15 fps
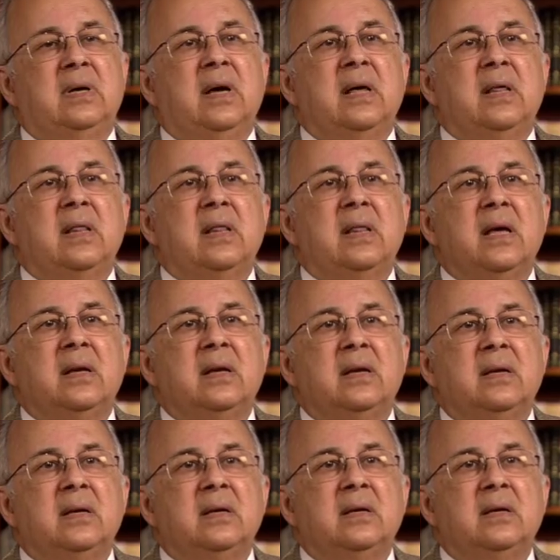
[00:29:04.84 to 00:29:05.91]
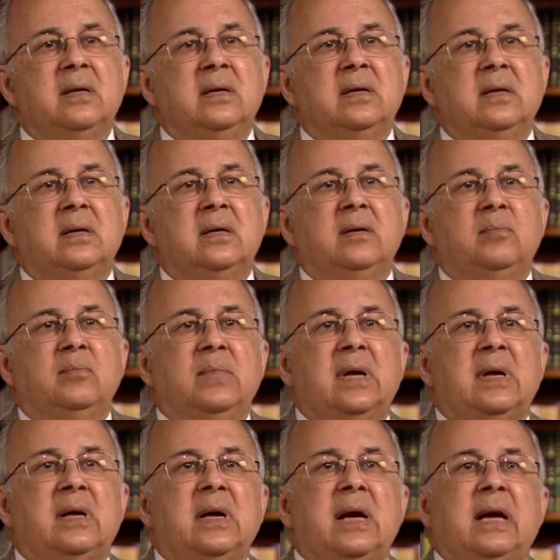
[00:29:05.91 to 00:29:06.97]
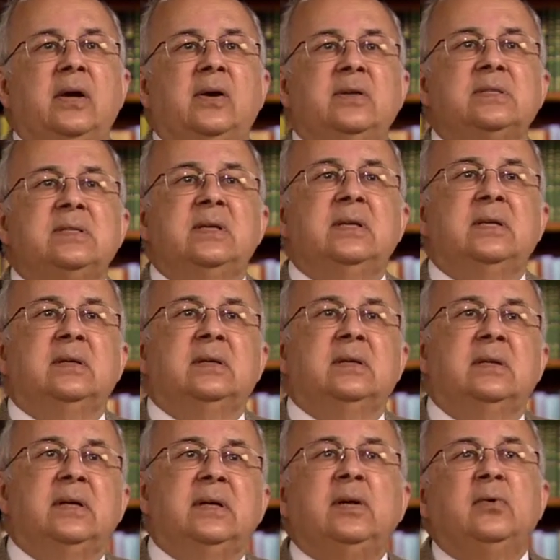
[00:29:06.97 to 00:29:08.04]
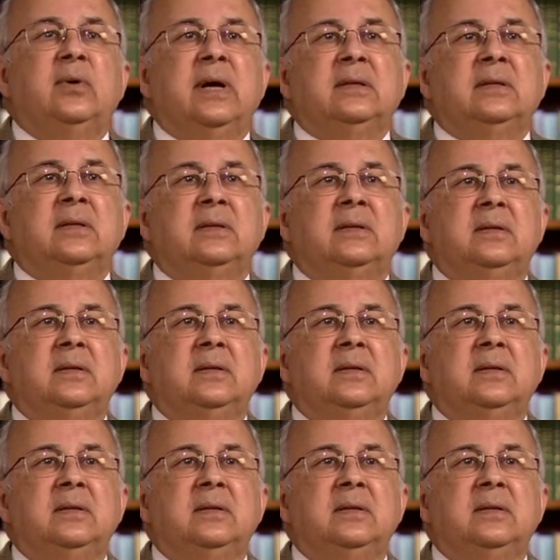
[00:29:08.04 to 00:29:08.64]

And then miraculously reunited,